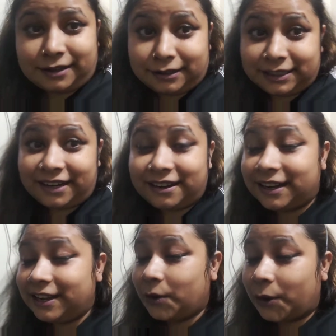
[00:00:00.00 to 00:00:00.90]
There
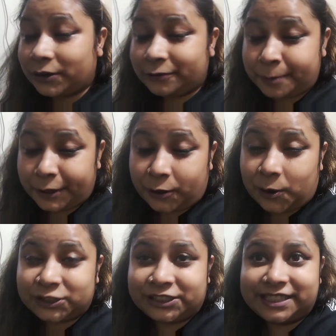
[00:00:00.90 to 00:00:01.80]
are a lot of
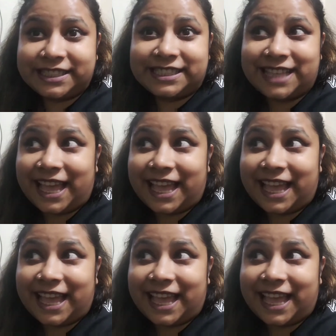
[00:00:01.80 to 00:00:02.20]
precautions